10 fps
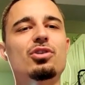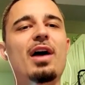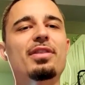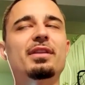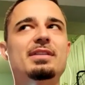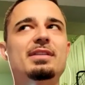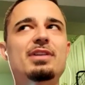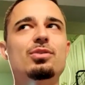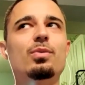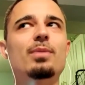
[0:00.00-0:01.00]
So I think
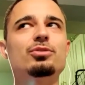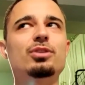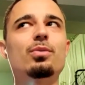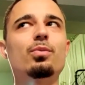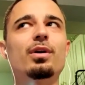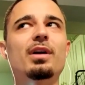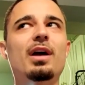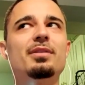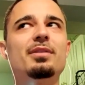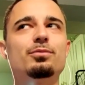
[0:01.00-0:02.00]
that's actually what I'm trying to
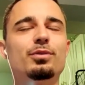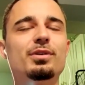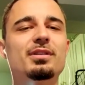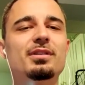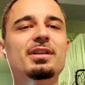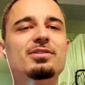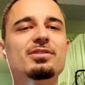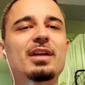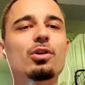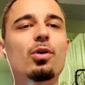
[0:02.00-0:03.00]
work on
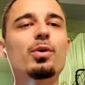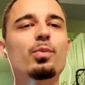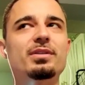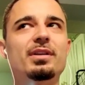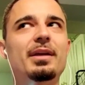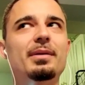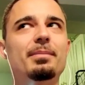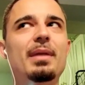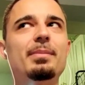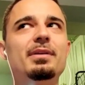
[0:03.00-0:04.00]
recently, is, like, knowing when to,
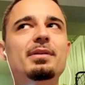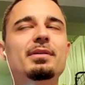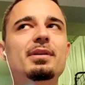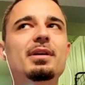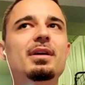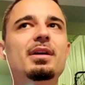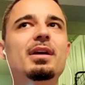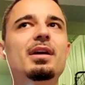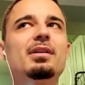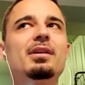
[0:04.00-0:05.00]
like, maybe,
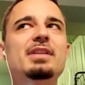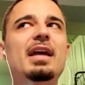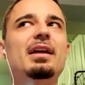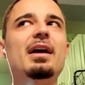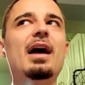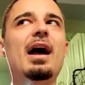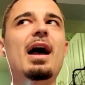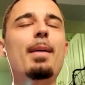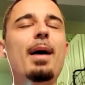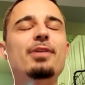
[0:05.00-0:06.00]
because, like,
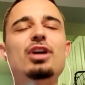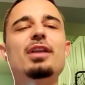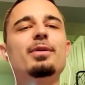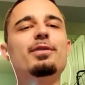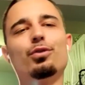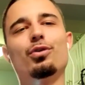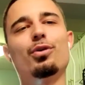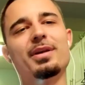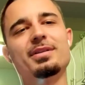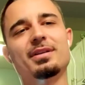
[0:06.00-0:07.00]
I try to be
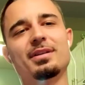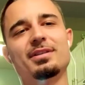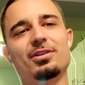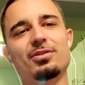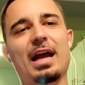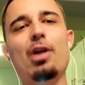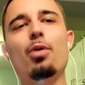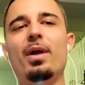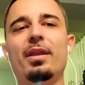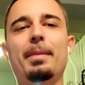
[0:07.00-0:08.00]
frugal, basically. So it's
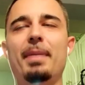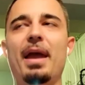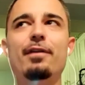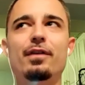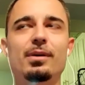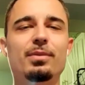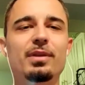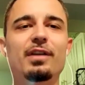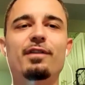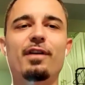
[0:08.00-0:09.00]
like, I don't want to, like, pay for
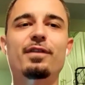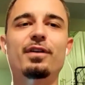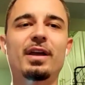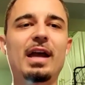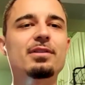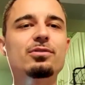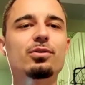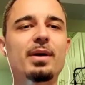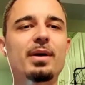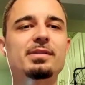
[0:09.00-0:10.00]
something if I feel like I
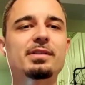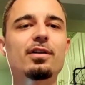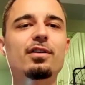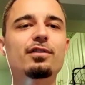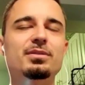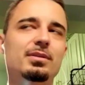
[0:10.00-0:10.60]
can do it myself.